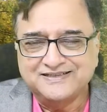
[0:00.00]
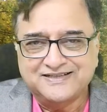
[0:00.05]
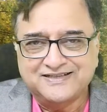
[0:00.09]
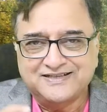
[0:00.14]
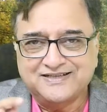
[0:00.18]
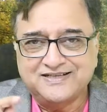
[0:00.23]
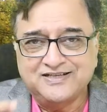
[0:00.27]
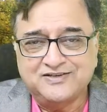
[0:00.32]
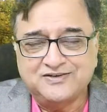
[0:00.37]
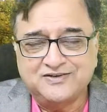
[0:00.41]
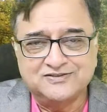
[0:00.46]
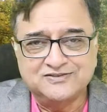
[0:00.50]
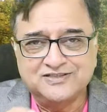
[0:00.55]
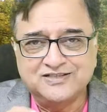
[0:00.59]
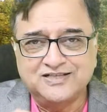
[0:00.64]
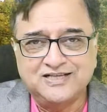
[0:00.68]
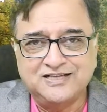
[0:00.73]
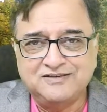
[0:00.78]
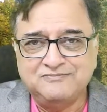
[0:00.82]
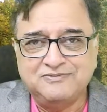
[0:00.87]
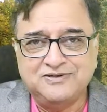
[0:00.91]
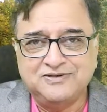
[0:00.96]
click on the
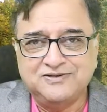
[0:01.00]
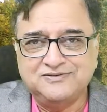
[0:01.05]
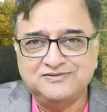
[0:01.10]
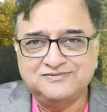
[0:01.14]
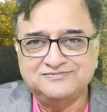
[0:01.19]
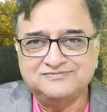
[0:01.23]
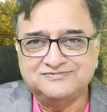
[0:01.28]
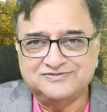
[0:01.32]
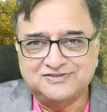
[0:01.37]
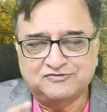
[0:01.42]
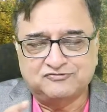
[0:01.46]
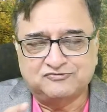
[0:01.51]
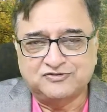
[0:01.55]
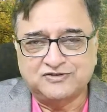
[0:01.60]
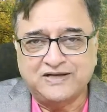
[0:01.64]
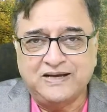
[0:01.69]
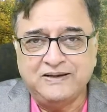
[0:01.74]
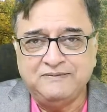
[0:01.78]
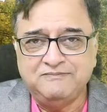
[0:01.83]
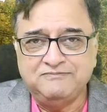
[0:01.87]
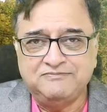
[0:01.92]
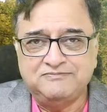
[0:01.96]
link below,
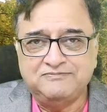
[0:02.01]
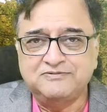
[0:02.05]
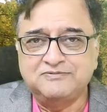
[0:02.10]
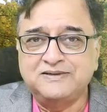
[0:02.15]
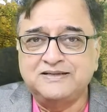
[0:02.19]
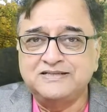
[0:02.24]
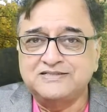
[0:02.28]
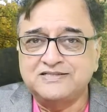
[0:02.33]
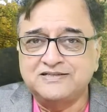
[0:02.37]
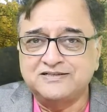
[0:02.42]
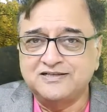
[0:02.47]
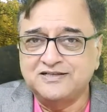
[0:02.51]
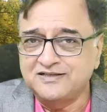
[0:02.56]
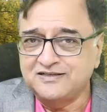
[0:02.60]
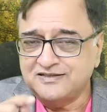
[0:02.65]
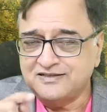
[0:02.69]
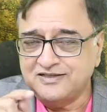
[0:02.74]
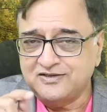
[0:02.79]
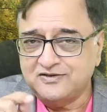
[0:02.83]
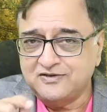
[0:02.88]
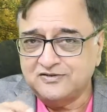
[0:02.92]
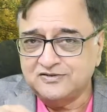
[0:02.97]
subscribe to my channel,
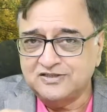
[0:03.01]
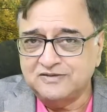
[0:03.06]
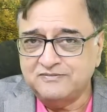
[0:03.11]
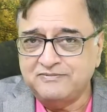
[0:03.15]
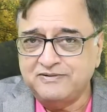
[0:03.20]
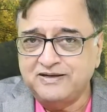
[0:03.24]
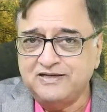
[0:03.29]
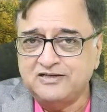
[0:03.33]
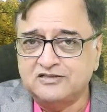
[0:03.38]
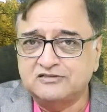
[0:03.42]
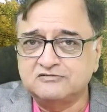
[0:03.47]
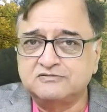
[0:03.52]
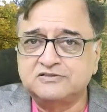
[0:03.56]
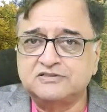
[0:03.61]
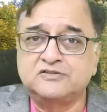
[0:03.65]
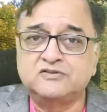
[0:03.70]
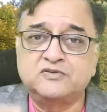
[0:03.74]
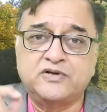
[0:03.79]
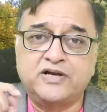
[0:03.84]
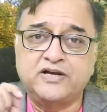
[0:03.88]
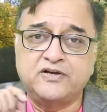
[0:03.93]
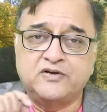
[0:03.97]
click on the bell notification
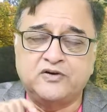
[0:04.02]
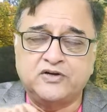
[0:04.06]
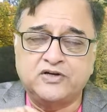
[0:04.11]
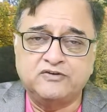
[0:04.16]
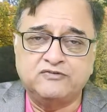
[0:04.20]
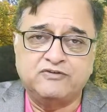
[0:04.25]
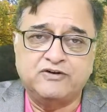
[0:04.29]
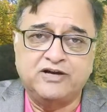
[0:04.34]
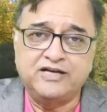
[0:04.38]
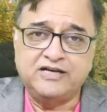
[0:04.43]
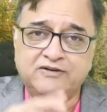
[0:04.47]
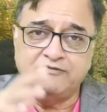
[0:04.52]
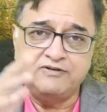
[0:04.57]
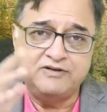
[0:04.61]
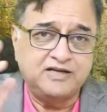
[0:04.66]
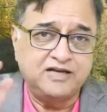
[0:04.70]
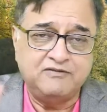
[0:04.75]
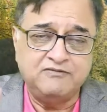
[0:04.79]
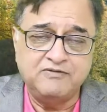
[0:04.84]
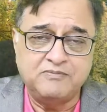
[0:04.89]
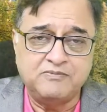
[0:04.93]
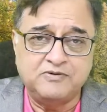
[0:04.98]
to get notified every
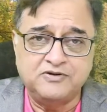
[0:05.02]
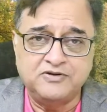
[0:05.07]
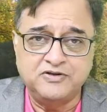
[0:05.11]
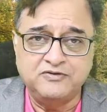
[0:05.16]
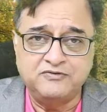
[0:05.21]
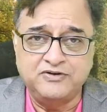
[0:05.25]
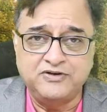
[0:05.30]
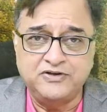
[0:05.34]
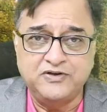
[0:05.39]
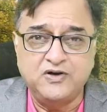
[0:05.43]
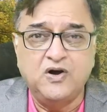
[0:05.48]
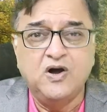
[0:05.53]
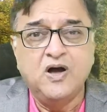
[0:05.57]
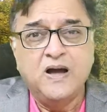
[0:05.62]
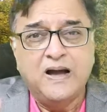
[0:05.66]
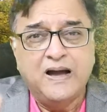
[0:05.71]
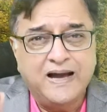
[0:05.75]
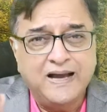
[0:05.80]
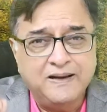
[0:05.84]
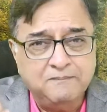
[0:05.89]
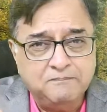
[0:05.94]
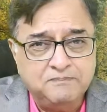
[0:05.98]
time you upload new video,
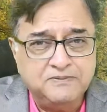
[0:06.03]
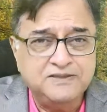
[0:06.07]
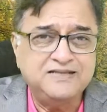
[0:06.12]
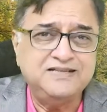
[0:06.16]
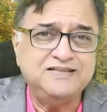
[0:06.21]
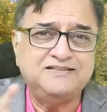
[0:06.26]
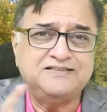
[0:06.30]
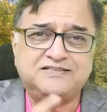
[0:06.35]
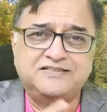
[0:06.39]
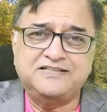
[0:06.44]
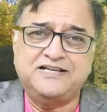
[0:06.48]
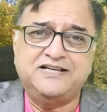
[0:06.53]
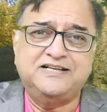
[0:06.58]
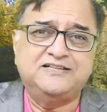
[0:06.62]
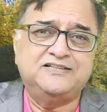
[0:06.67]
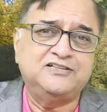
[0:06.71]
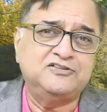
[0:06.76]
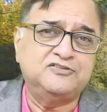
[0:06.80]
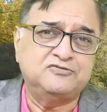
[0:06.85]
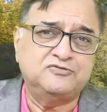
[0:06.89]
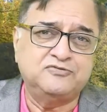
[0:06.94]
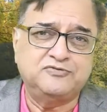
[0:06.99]
and please share
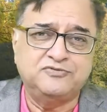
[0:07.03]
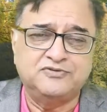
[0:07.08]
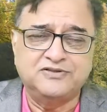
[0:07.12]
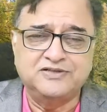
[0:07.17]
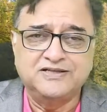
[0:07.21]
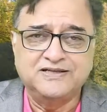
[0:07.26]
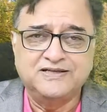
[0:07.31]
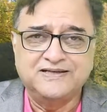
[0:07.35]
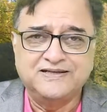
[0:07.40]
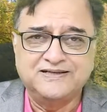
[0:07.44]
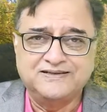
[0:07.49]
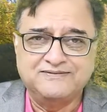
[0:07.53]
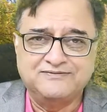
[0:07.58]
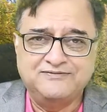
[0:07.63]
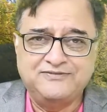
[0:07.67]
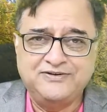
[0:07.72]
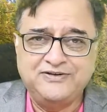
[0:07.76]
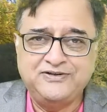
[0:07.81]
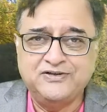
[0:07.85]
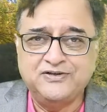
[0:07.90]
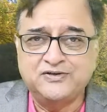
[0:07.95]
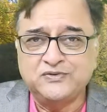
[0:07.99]
this
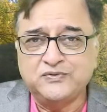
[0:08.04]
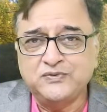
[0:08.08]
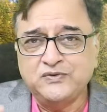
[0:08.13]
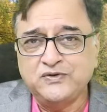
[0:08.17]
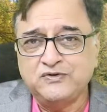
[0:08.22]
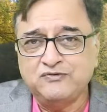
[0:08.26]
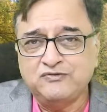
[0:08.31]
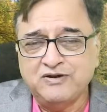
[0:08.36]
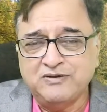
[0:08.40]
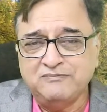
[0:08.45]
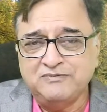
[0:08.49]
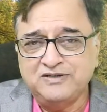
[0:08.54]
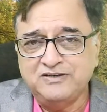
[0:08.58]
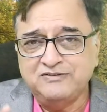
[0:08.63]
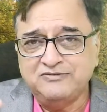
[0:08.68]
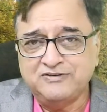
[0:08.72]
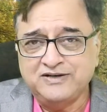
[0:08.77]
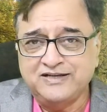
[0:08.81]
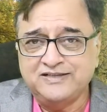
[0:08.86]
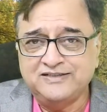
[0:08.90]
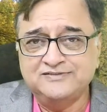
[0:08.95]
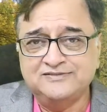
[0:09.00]
video to your family,
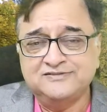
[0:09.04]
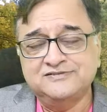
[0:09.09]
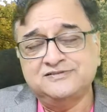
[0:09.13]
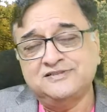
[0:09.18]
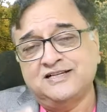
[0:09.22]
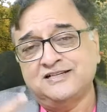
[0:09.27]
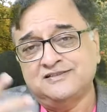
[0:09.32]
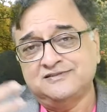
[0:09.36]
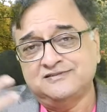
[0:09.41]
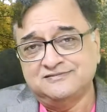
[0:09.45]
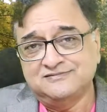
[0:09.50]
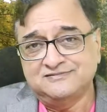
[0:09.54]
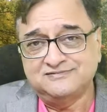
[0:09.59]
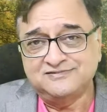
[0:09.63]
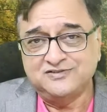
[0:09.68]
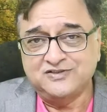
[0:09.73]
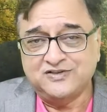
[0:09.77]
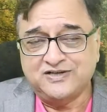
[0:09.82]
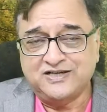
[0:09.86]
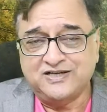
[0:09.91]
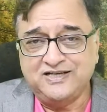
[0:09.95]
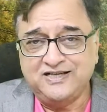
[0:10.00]
friends and
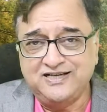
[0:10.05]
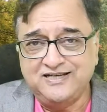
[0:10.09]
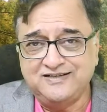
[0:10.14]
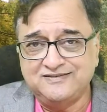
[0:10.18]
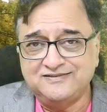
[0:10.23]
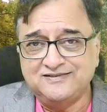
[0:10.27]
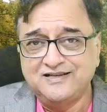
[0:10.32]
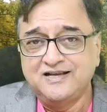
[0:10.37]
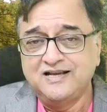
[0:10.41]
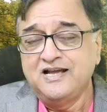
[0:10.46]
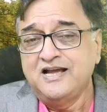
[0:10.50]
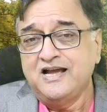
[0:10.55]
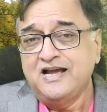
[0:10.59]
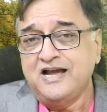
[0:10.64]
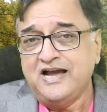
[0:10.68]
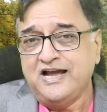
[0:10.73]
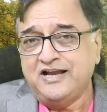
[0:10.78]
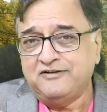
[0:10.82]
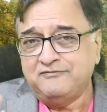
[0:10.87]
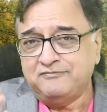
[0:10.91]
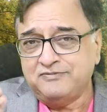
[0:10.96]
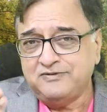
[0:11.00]
your colleagues,
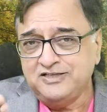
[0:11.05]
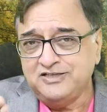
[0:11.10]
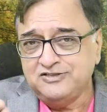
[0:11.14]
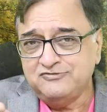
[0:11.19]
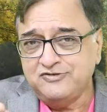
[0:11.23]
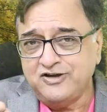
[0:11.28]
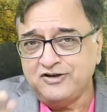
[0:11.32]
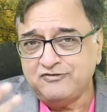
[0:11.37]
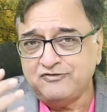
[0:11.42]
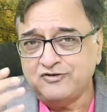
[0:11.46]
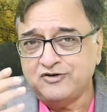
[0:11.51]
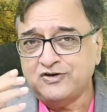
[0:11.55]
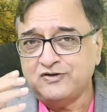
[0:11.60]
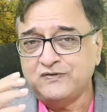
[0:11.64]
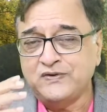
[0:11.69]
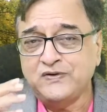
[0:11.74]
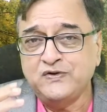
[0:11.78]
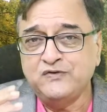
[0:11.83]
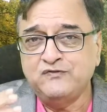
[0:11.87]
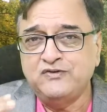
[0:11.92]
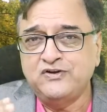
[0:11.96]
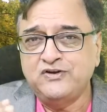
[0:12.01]
and please wait for our
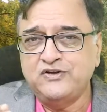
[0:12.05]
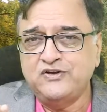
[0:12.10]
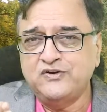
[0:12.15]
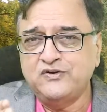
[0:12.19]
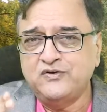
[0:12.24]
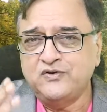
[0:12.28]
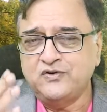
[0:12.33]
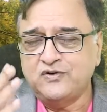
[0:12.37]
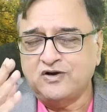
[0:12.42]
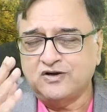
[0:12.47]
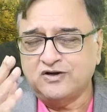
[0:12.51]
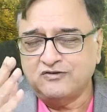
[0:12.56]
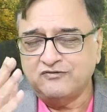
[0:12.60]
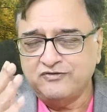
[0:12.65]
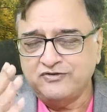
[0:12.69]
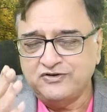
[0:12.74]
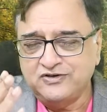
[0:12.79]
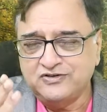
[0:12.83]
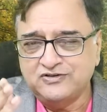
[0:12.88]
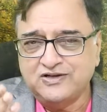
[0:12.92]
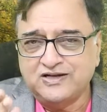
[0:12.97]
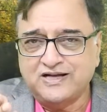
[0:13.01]
new video. A lot of
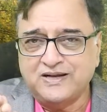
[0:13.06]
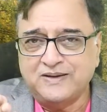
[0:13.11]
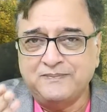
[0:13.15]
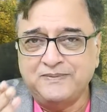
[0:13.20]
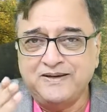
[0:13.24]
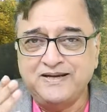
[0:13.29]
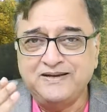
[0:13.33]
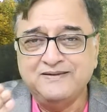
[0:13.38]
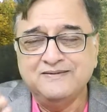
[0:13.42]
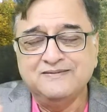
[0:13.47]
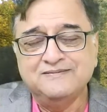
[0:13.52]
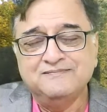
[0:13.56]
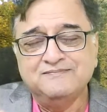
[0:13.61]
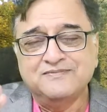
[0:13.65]
videos are coming.